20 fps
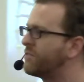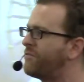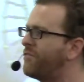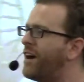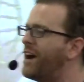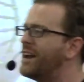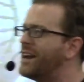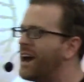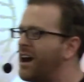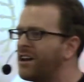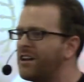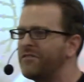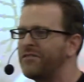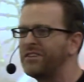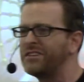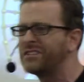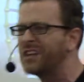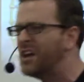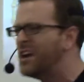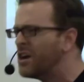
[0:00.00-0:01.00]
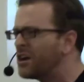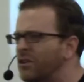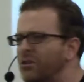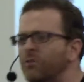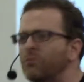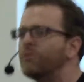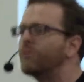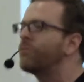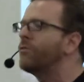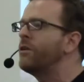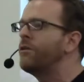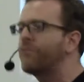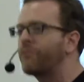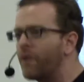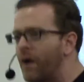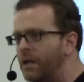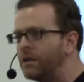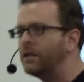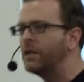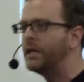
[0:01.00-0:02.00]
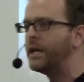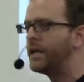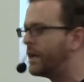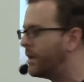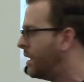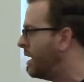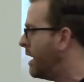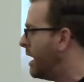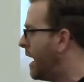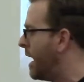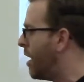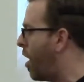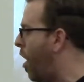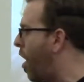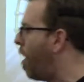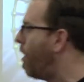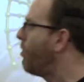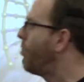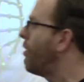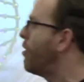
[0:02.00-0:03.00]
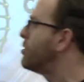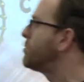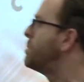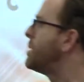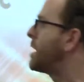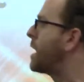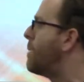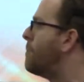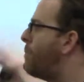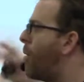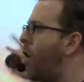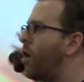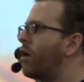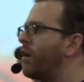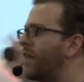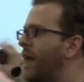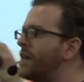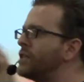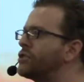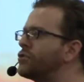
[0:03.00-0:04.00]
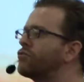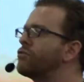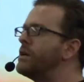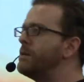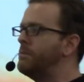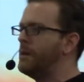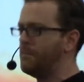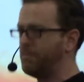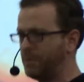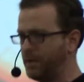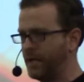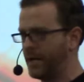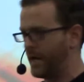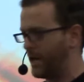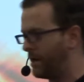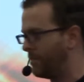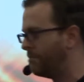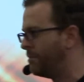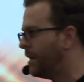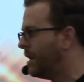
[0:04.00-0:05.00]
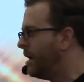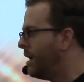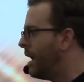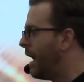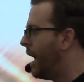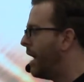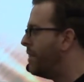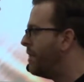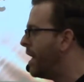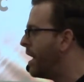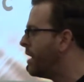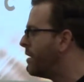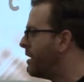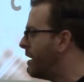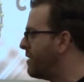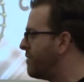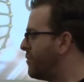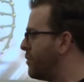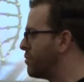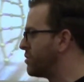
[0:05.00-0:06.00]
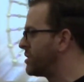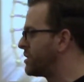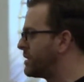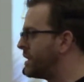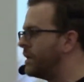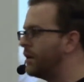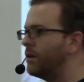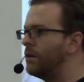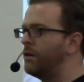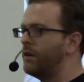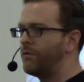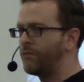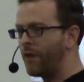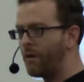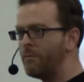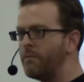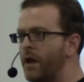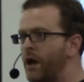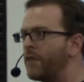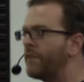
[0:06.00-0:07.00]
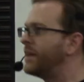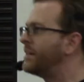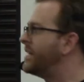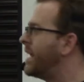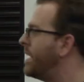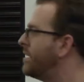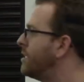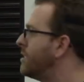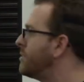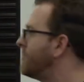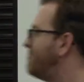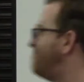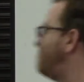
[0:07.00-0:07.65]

to find out if it's gluten-free friendly, and all those become part of that treatment plan. And then if they're still, from there, they tend to